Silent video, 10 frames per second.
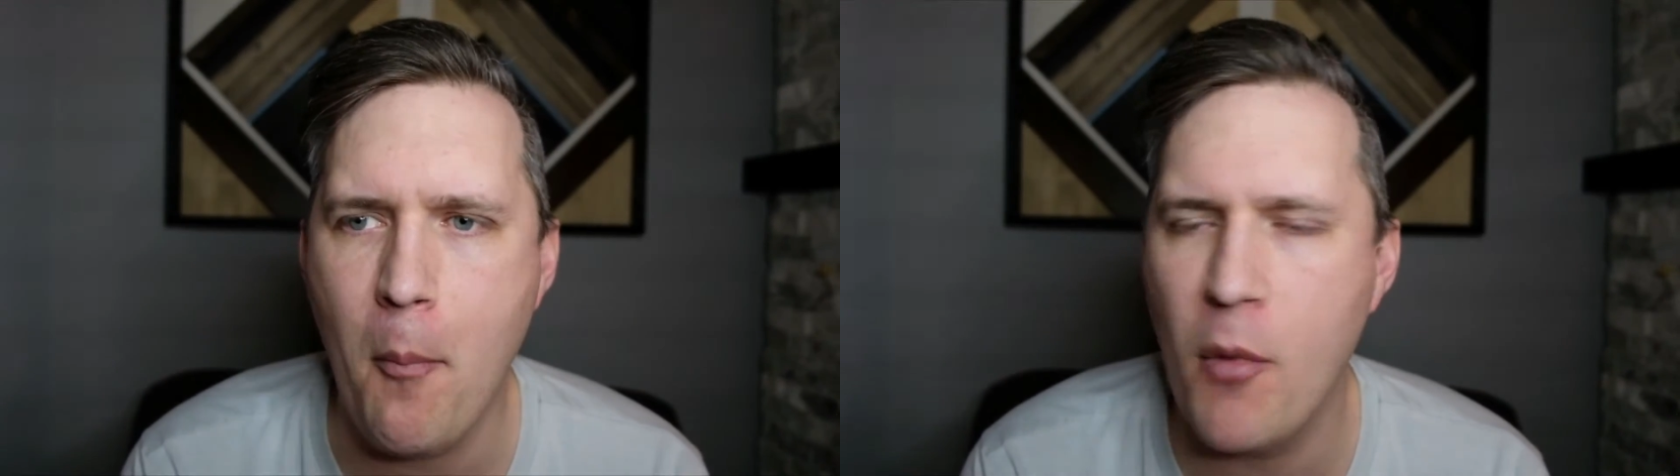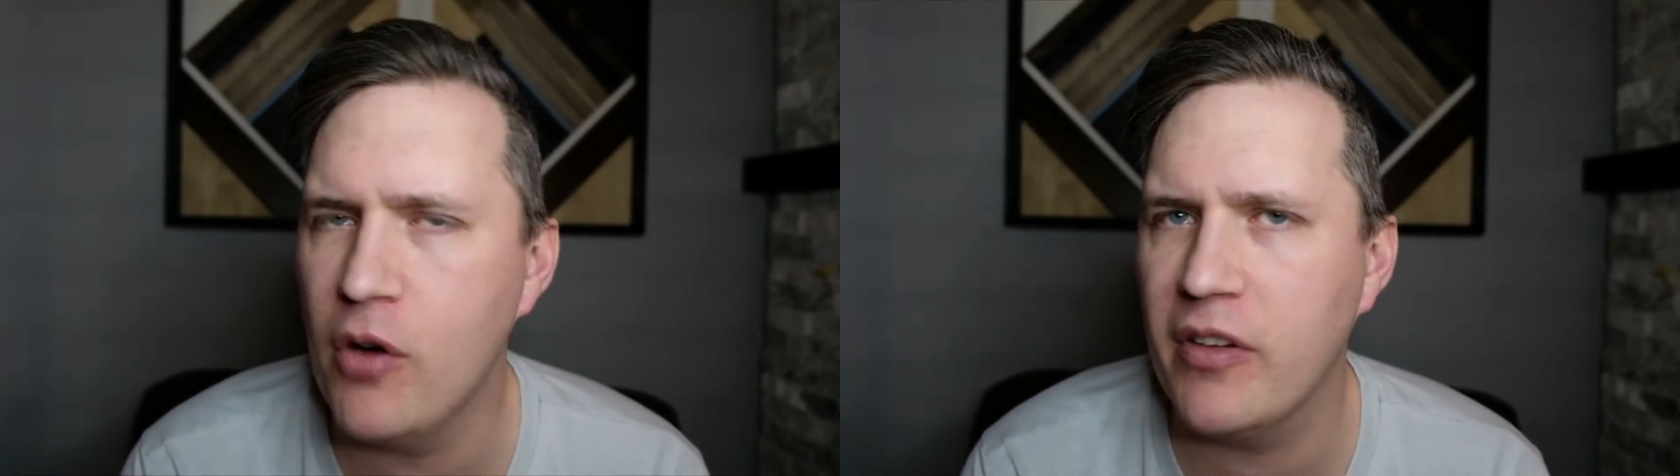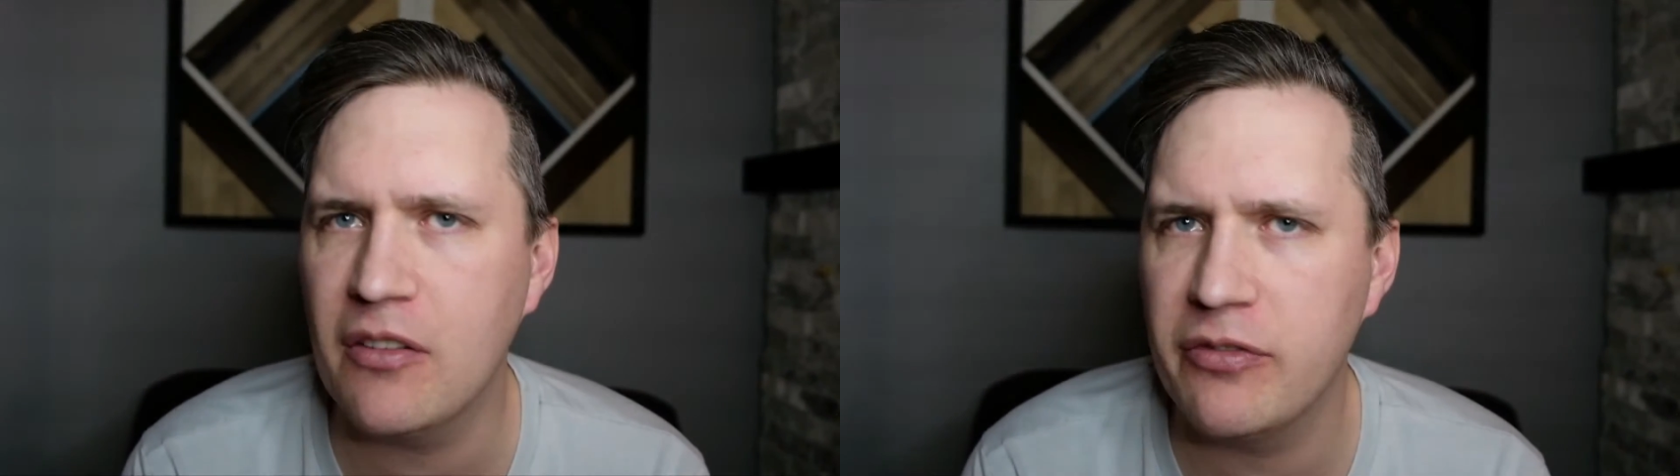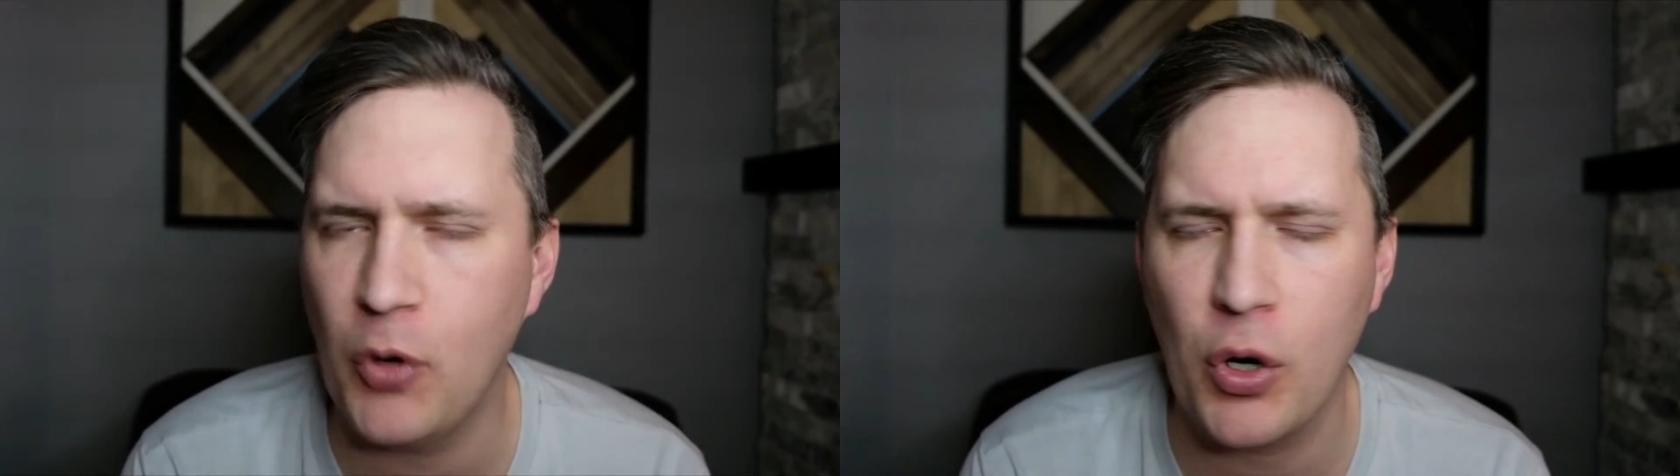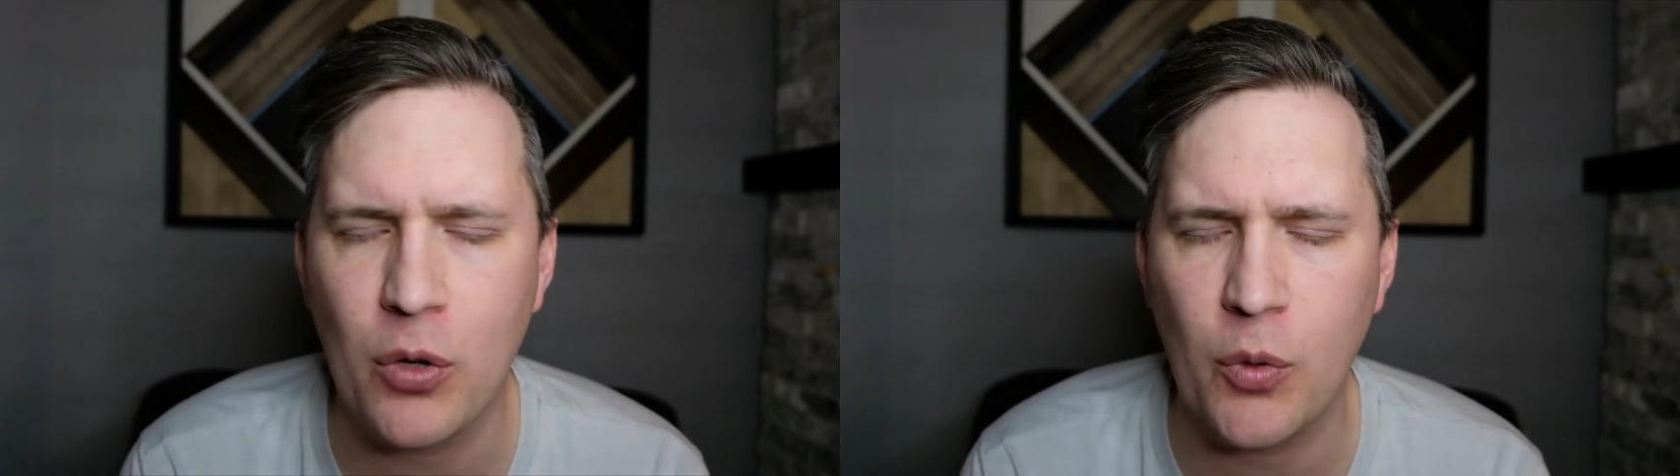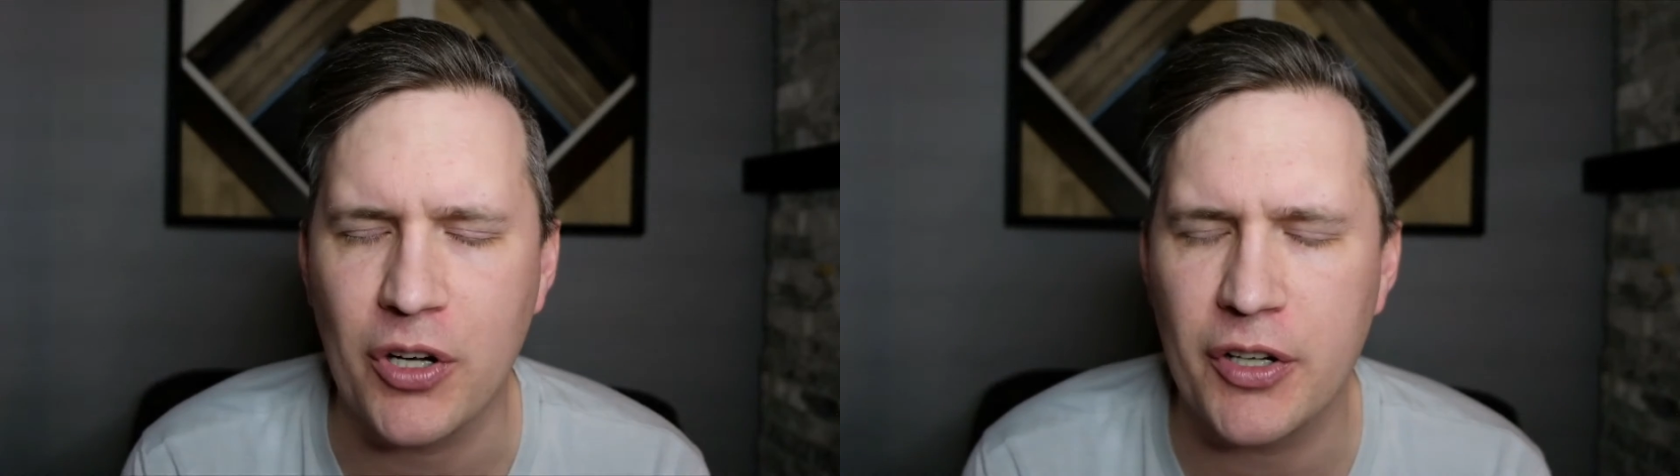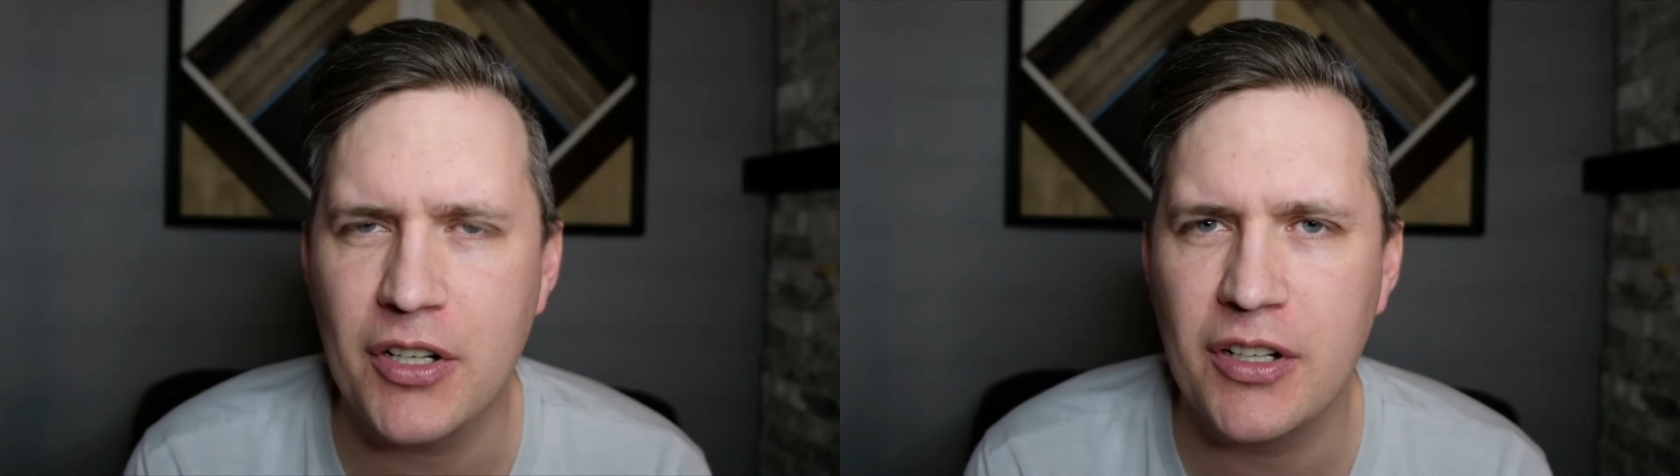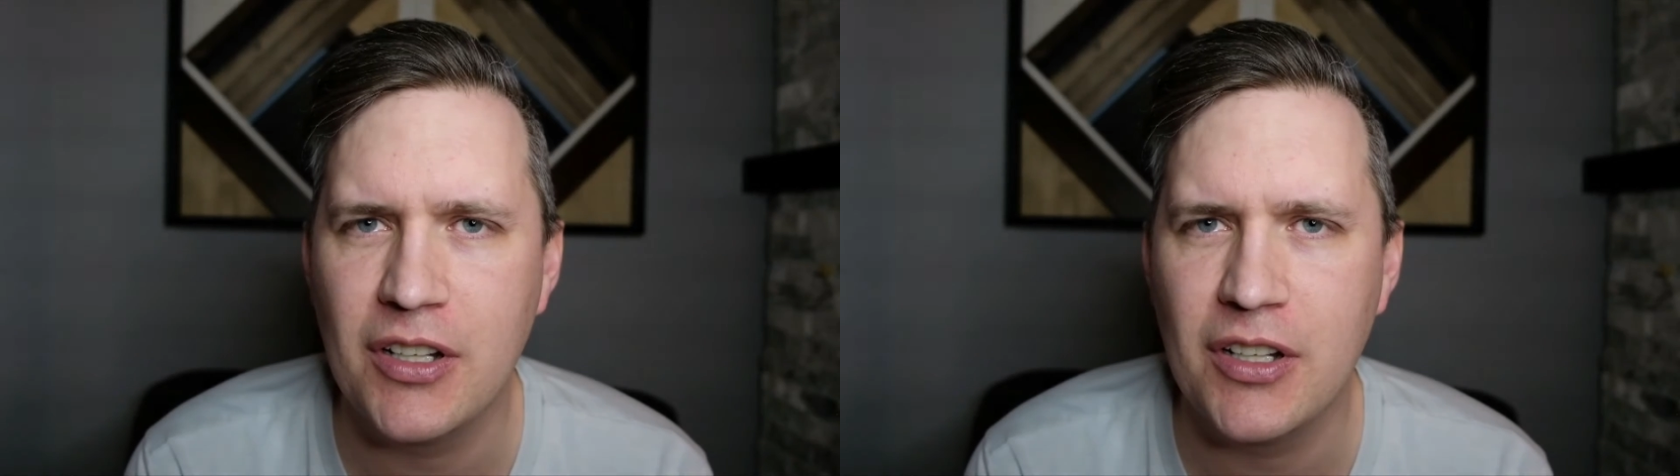moving forward,